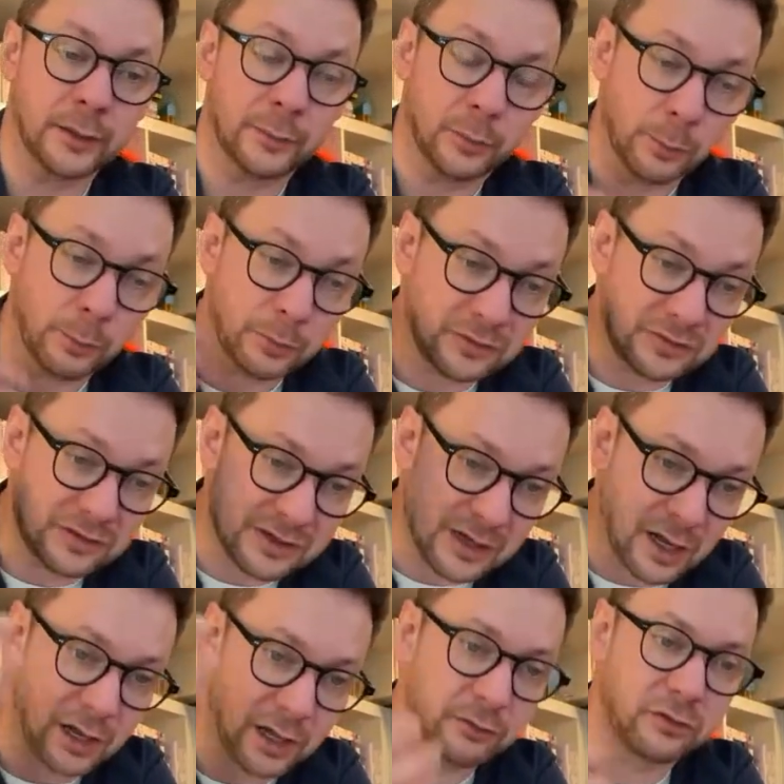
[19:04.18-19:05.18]
but
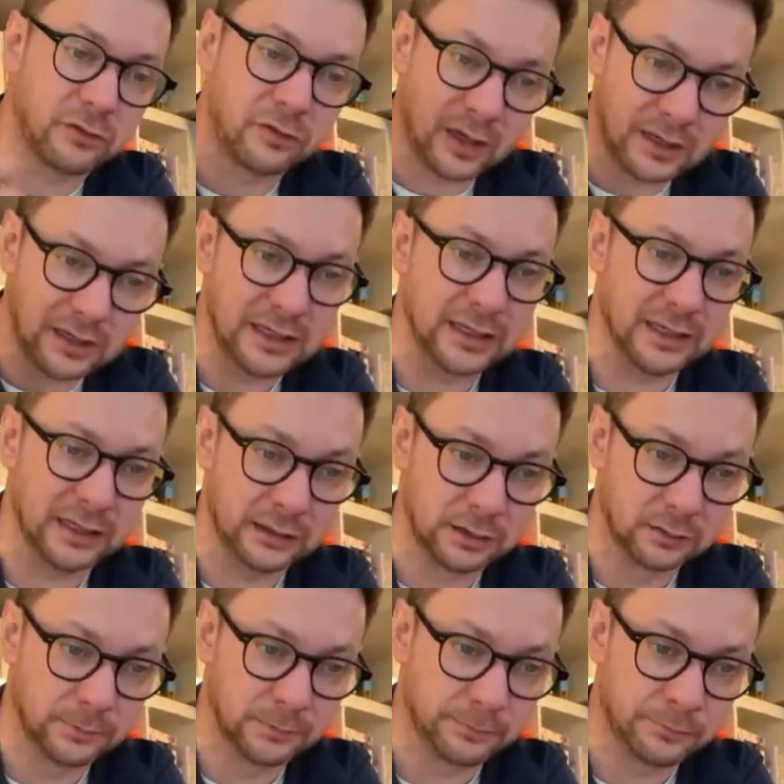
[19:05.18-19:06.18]
start thinking
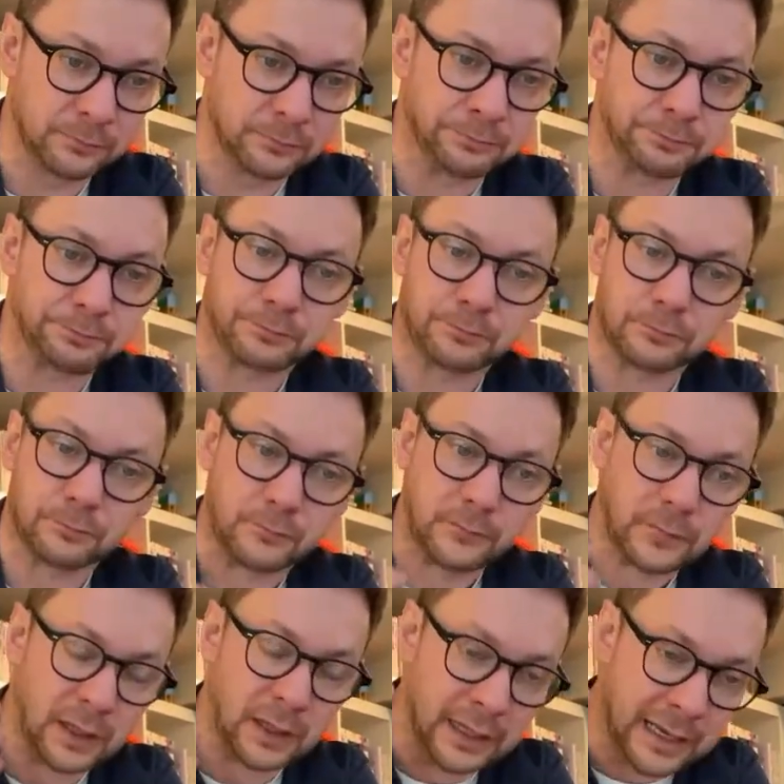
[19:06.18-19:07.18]

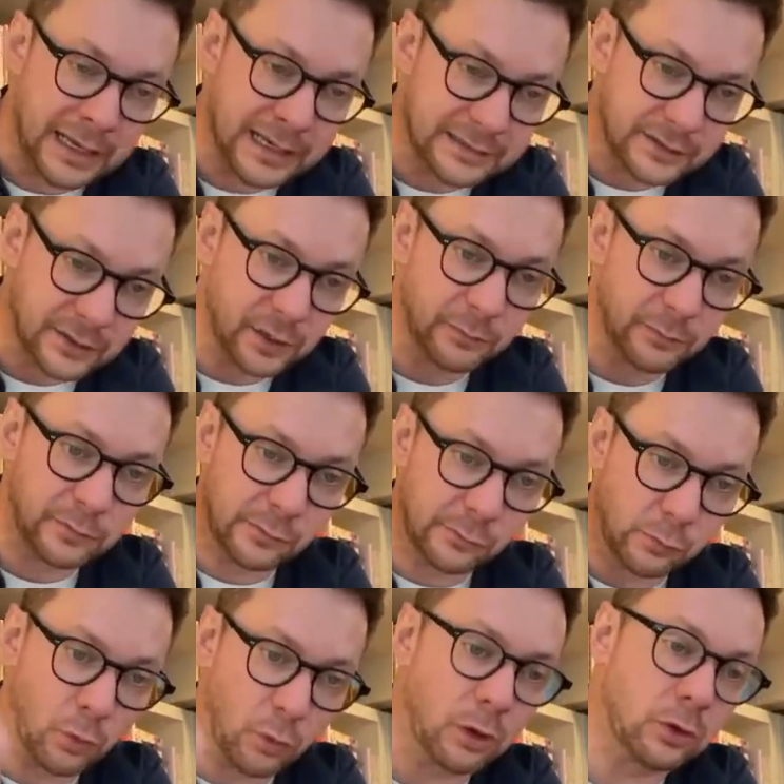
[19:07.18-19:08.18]
in terms of
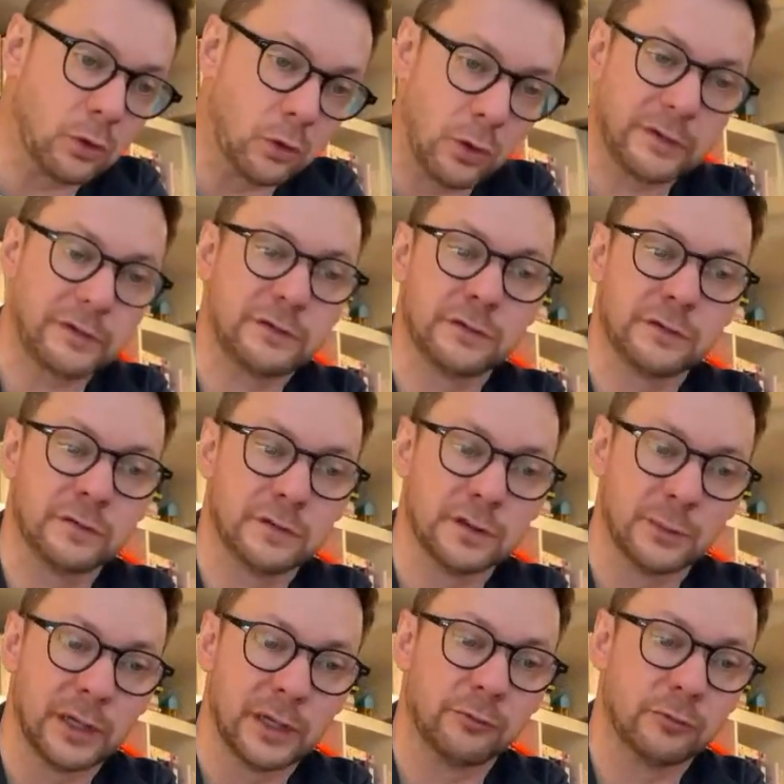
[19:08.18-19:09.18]
what questions
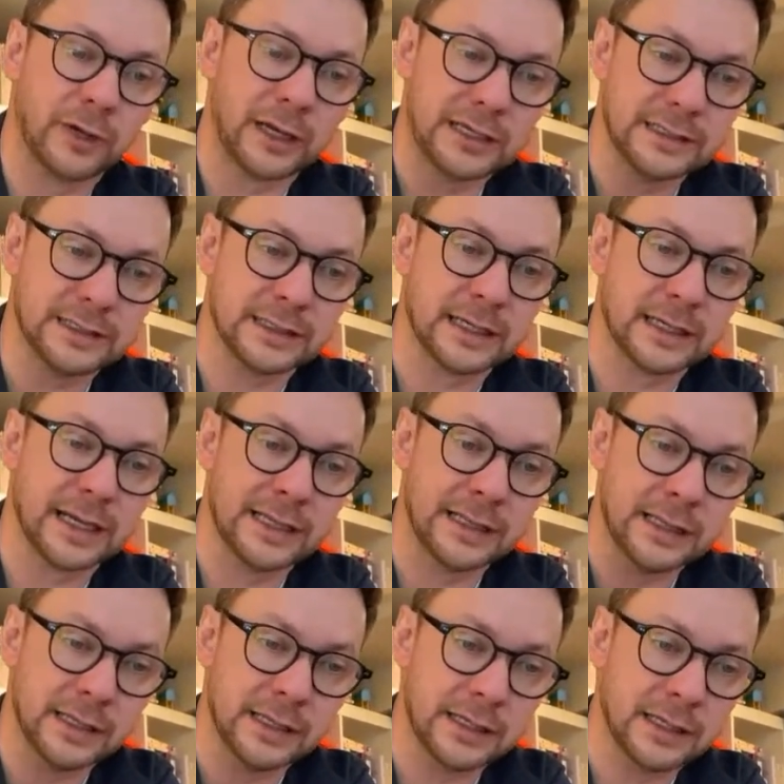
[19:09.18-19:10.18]
am I raising in
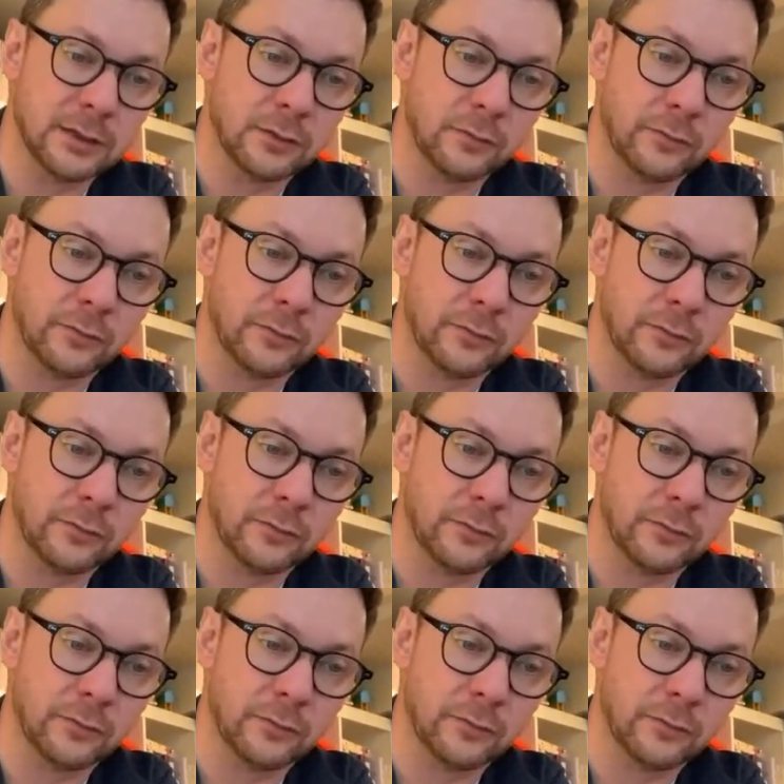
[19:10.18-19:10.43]
the